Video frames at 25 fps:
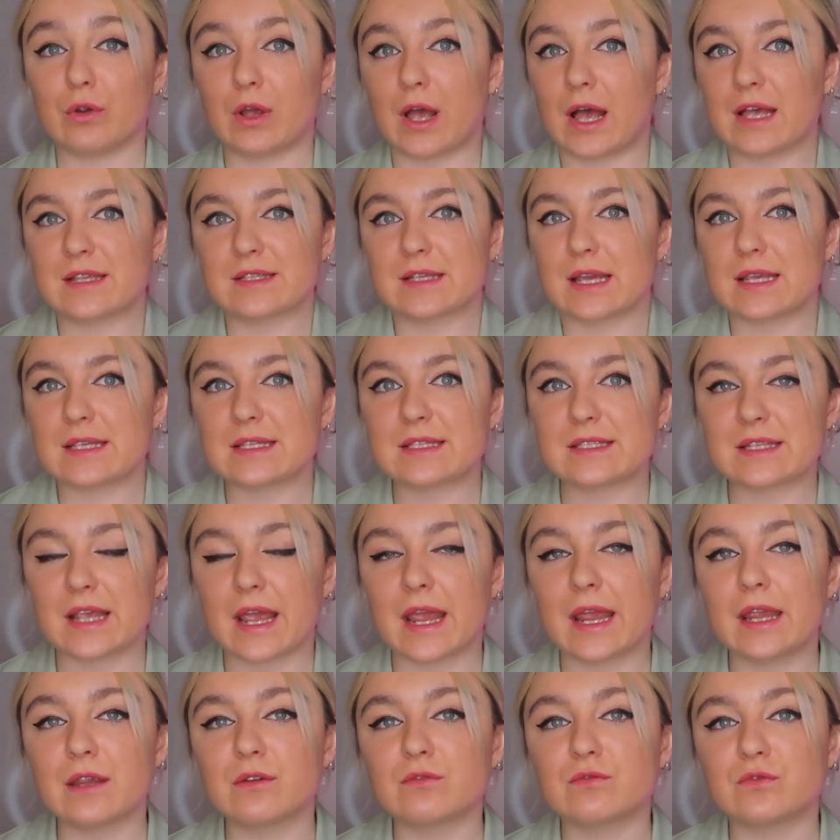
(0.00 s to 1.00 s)
as I
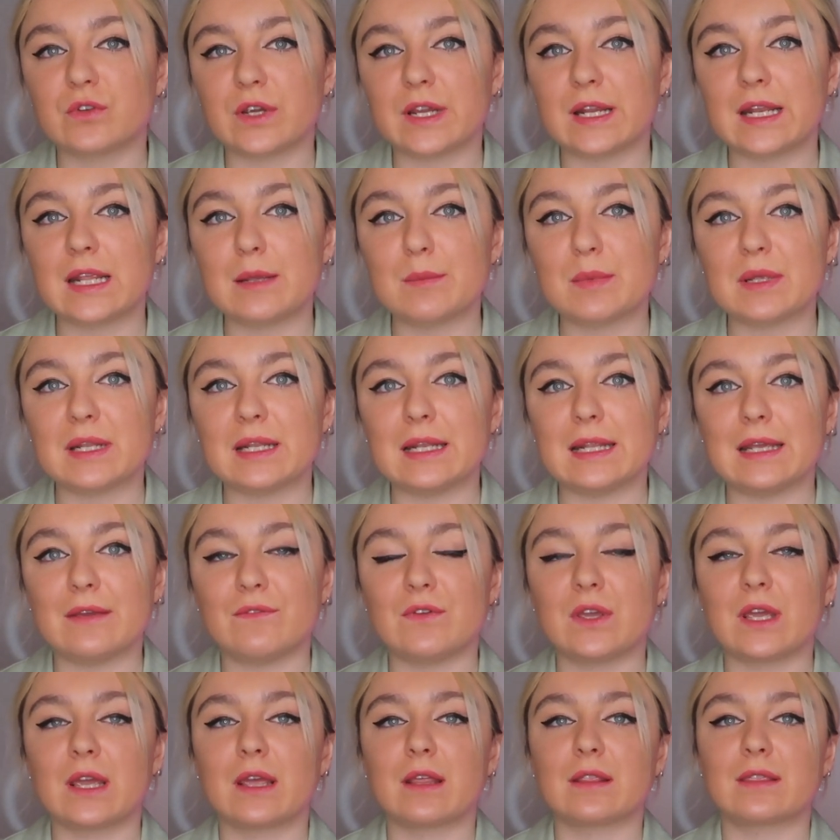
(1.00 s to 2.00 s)
say, really
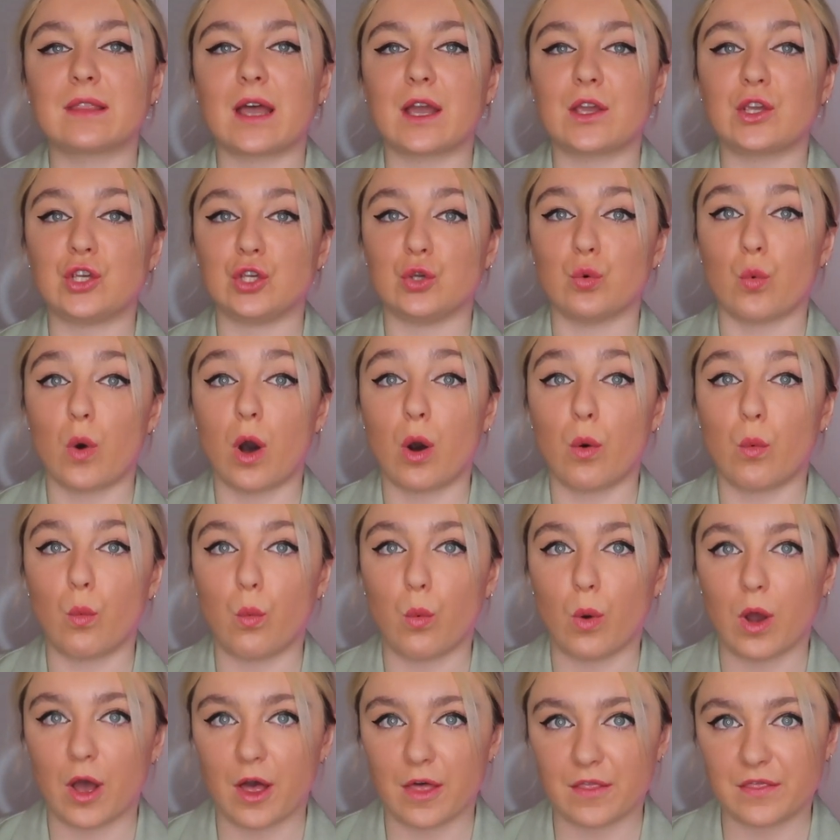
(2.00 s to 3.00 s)
believing that you are
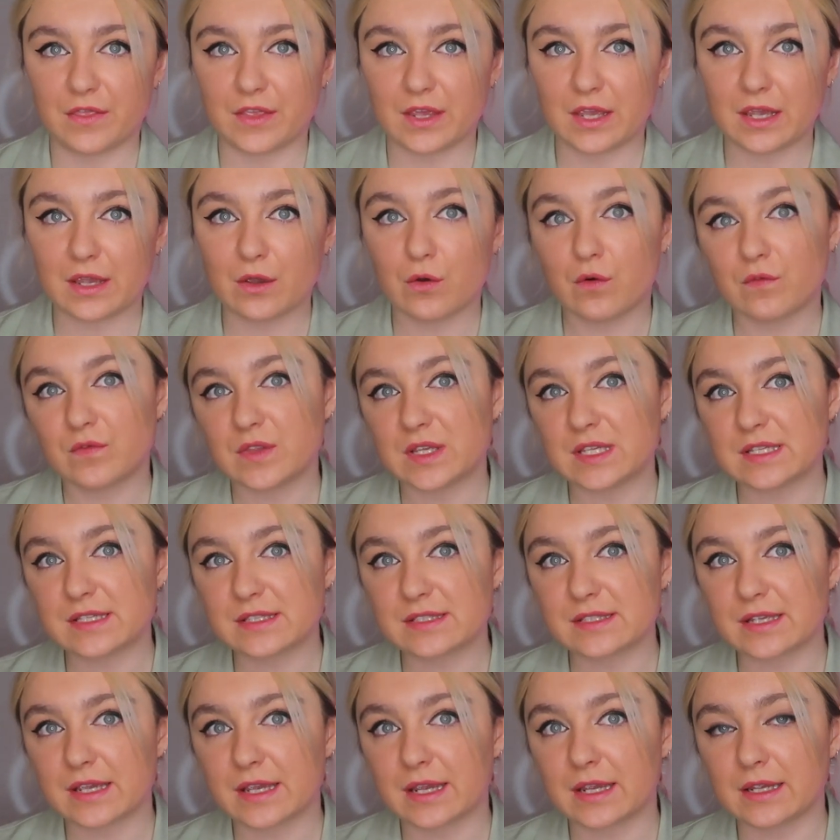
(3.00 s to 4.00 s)
worthy of these
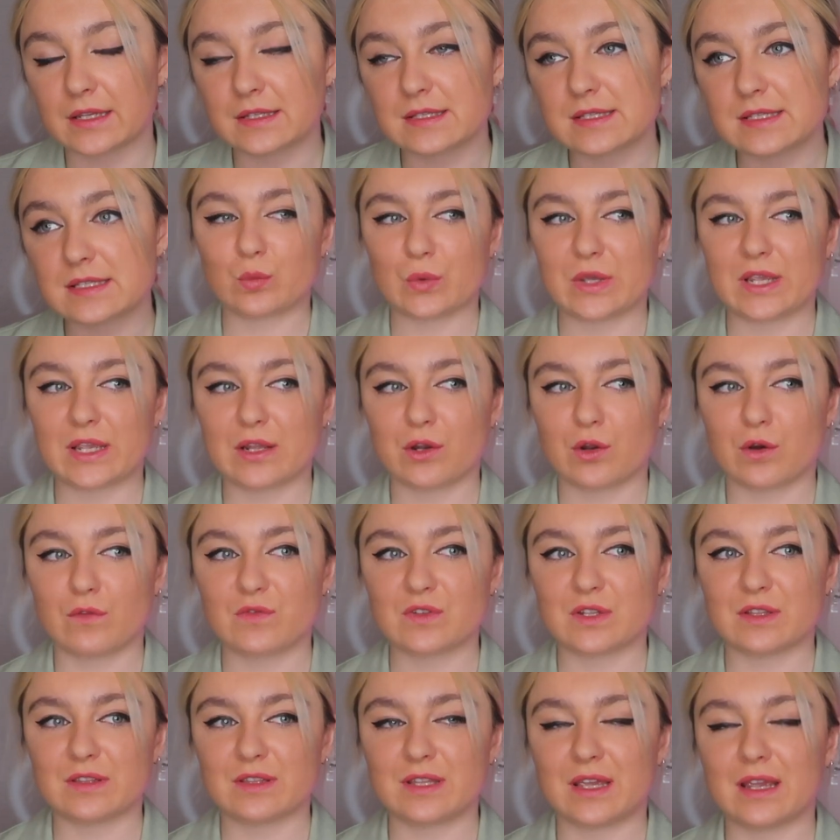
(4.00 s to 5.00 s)
things. We can
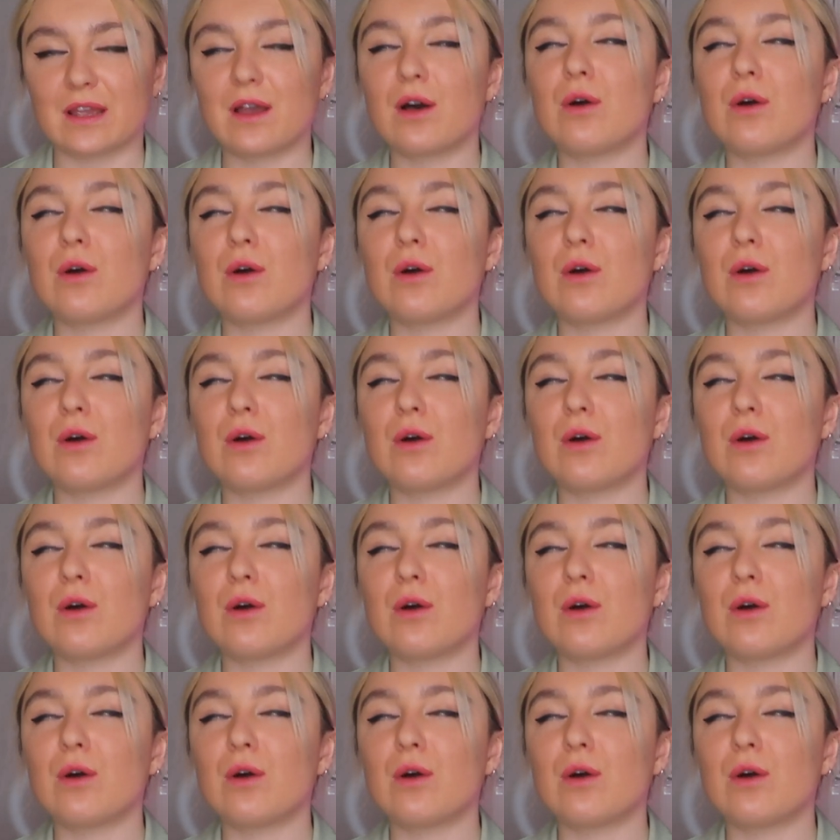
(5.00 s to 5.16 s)
often think,